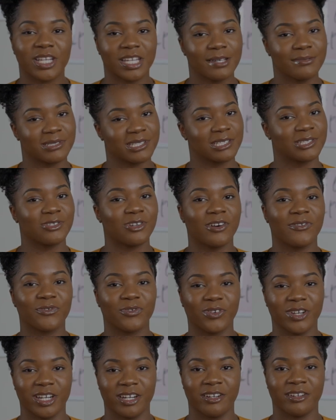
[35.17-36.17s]
it comes to
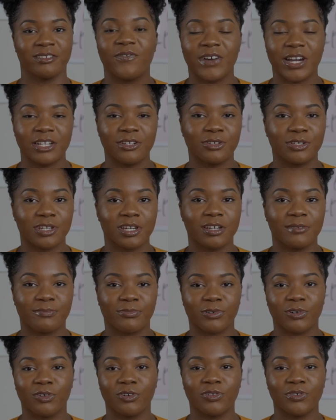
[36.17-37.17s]
software, Final Cut
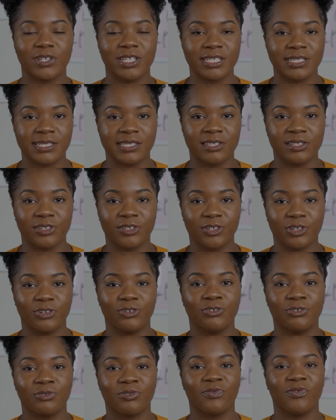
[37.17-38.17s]
Pro is the
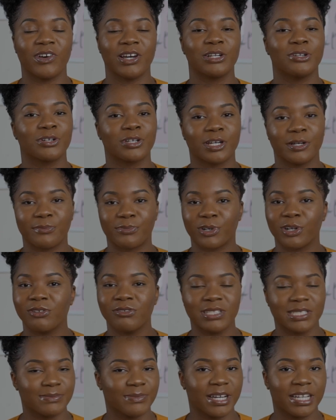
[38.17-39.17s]
GOAT. Final Cut
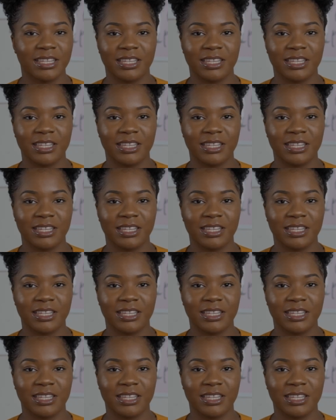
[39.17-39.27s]
Pro is my